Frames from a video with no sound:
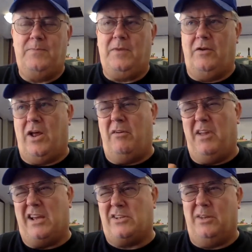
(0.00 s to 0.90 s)
Not
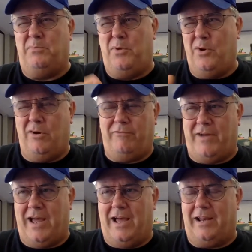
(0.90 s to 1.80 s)
actually
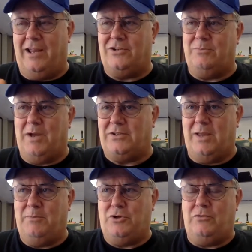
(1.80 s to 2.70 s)
purify, I guess you might say,
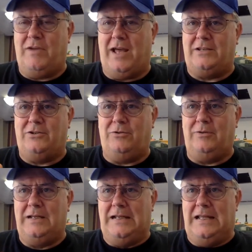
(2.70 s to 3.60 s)
but you've got to,
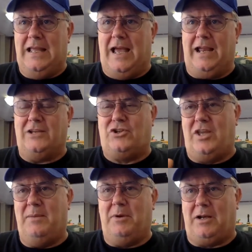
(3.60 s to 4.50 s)
I guess,
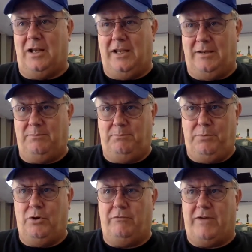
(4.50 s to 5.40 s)
chemically
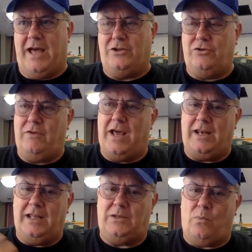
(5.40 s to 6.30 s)
purify it. You've got to
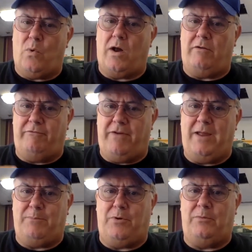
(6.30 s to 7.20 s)
get the water
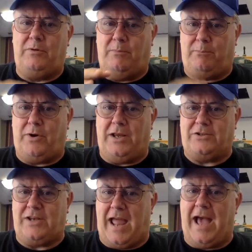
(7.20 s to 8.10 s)
vapor
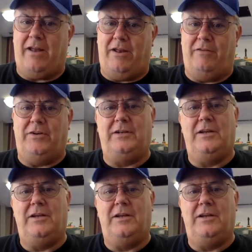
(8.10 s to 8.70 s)
compressed out of it